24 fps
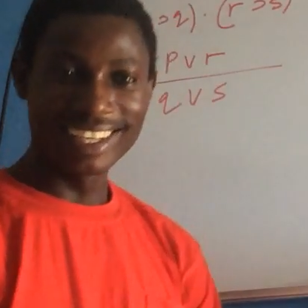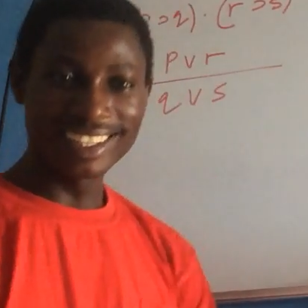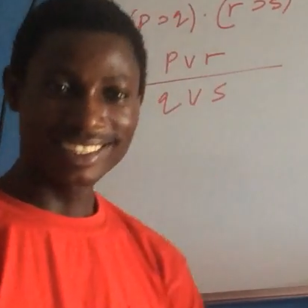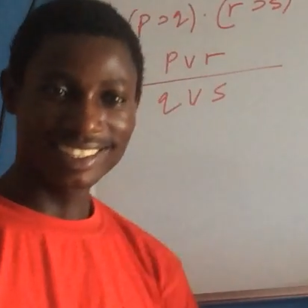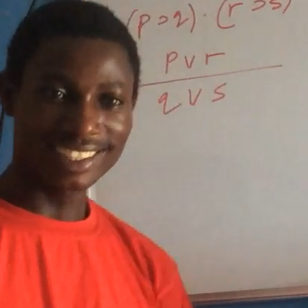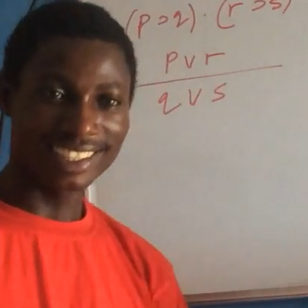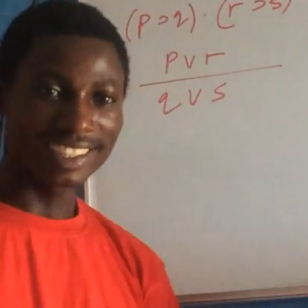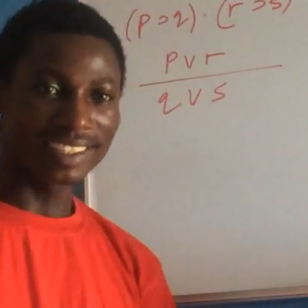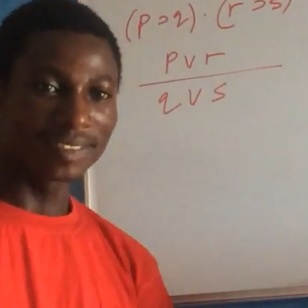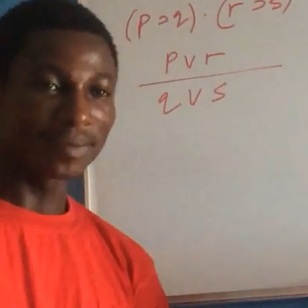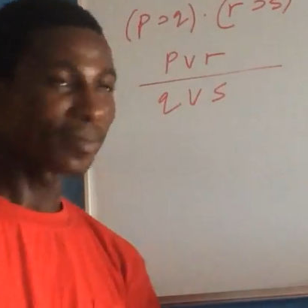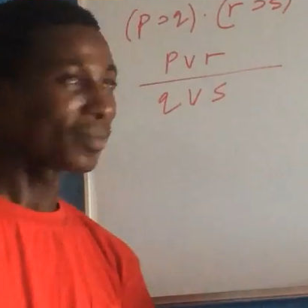
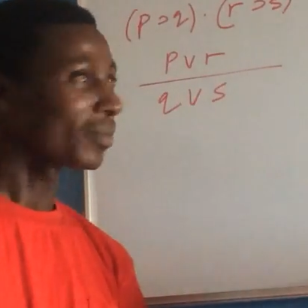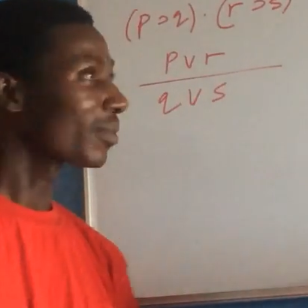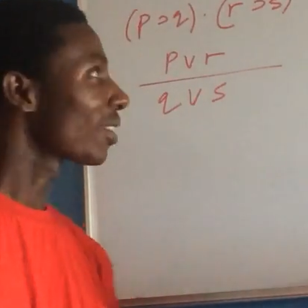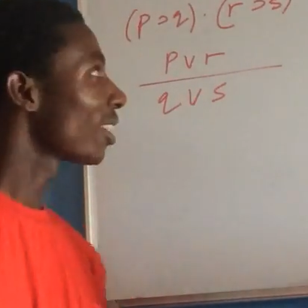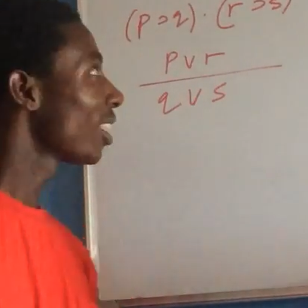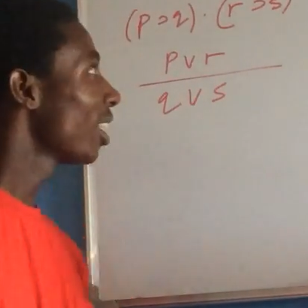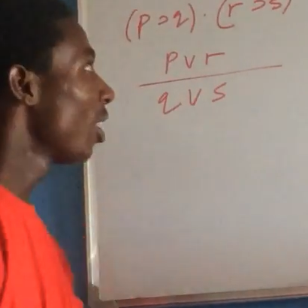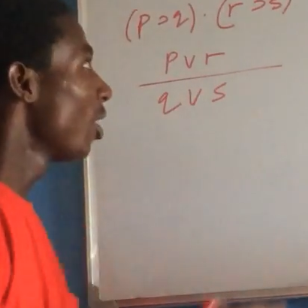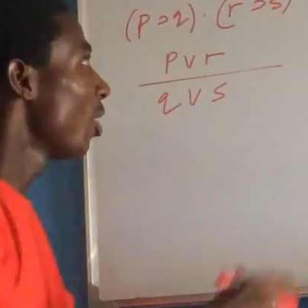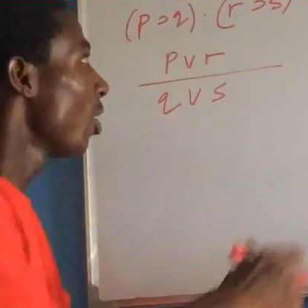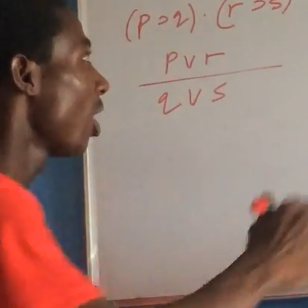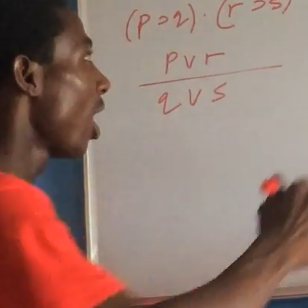Listen,
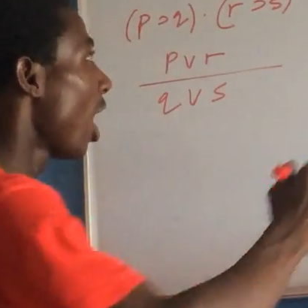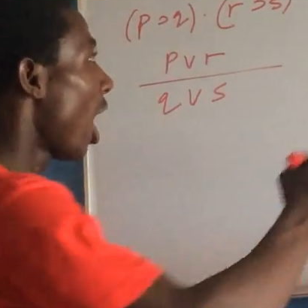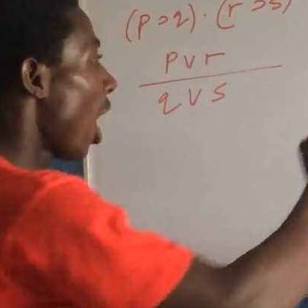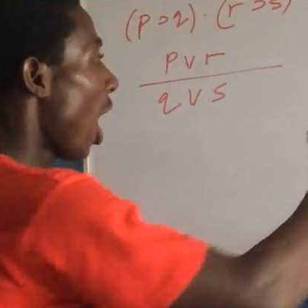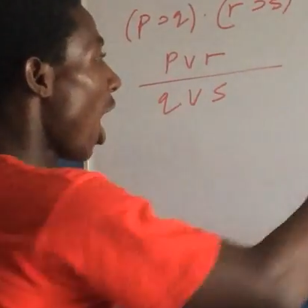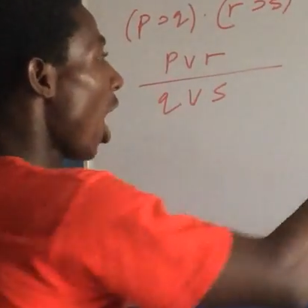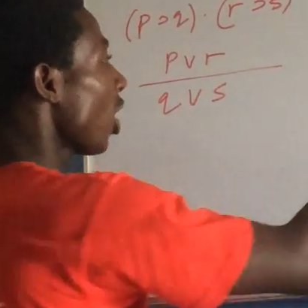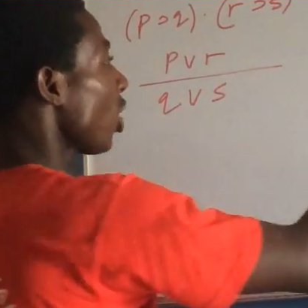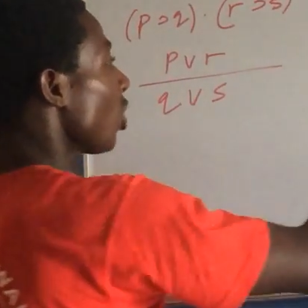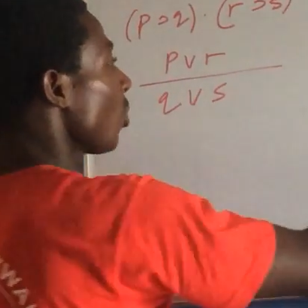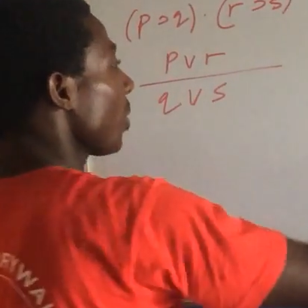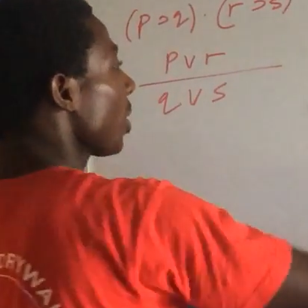
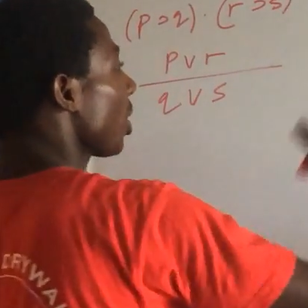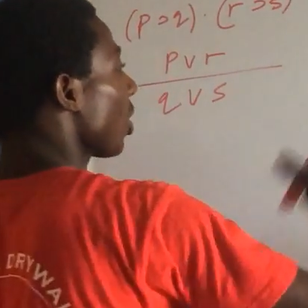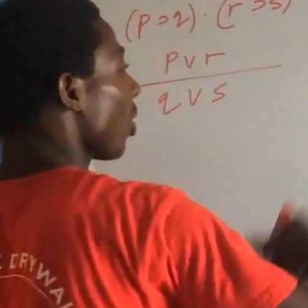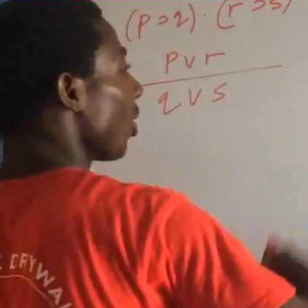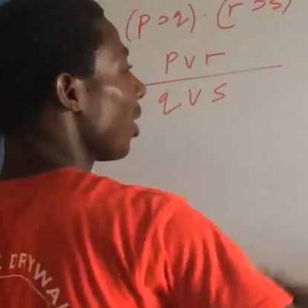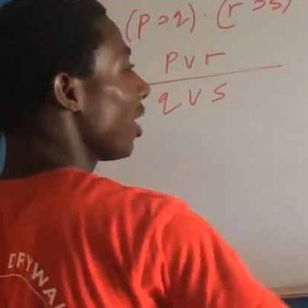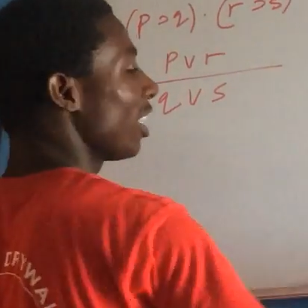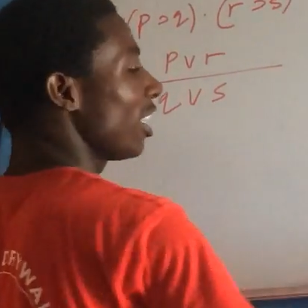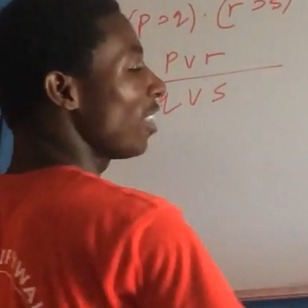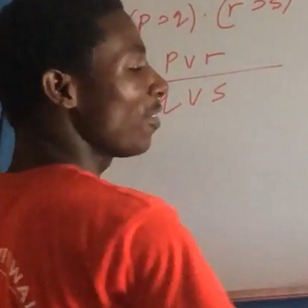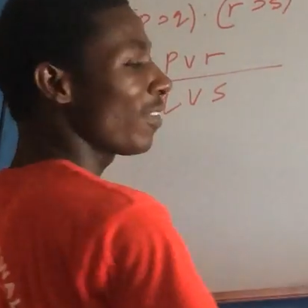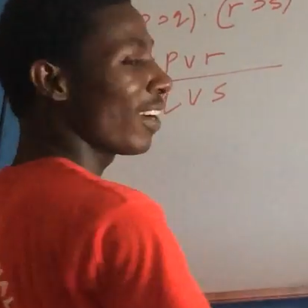how do you
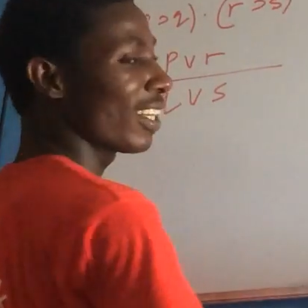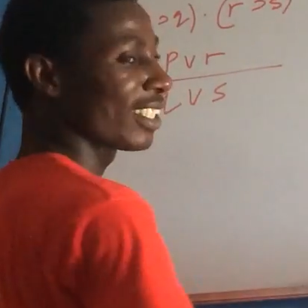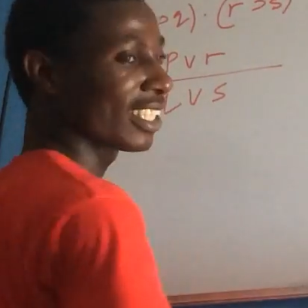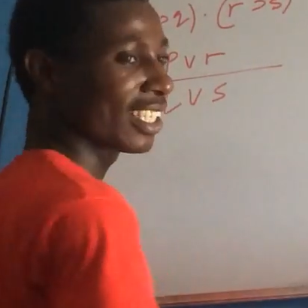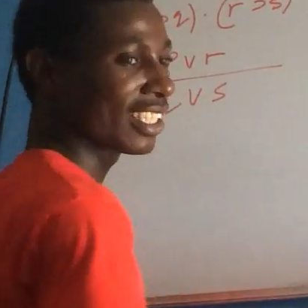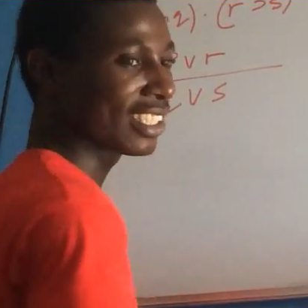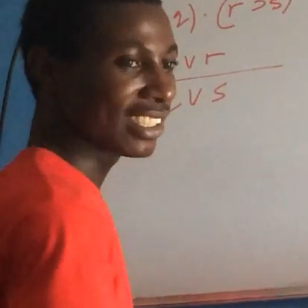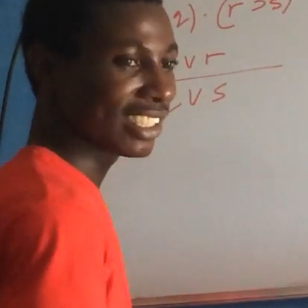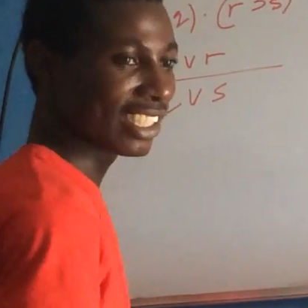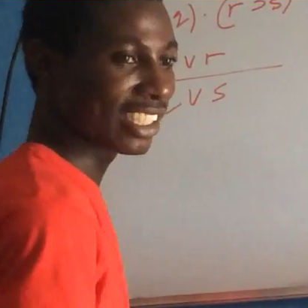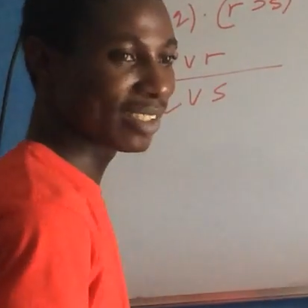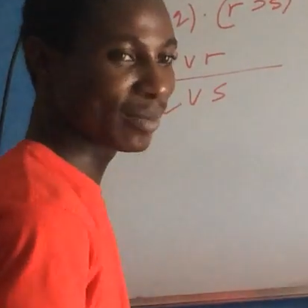call if and
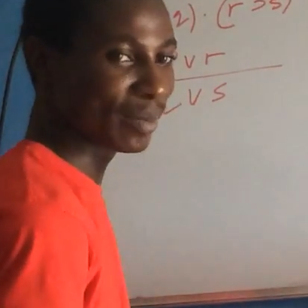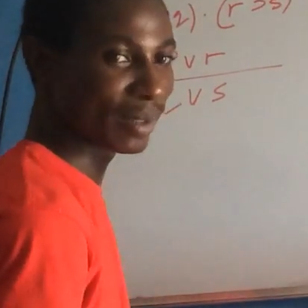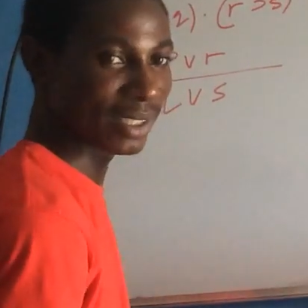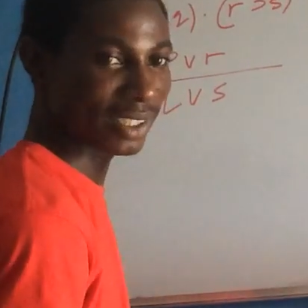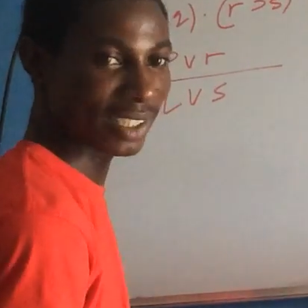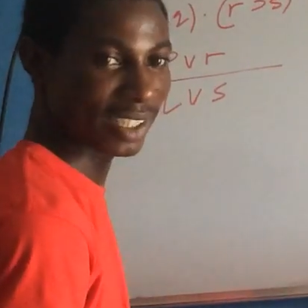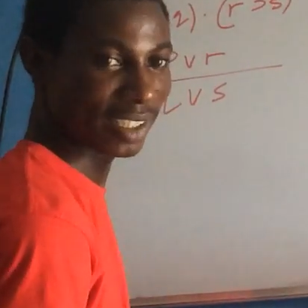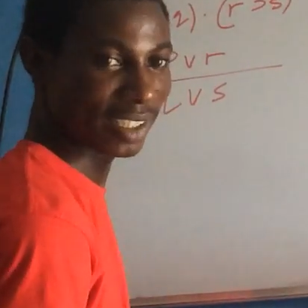then statement?